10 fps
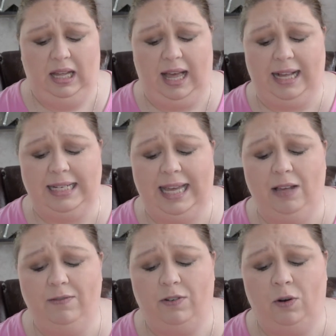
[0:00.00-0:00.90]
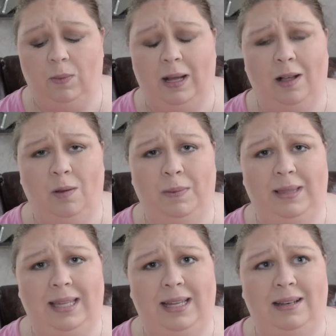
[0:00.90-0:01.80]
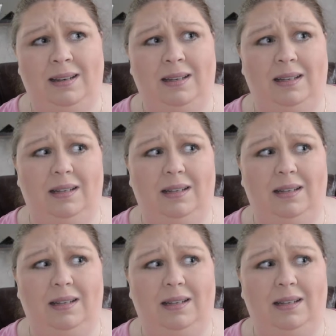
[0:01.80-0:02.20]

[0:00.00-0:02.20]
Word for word: I can take them for a while, but then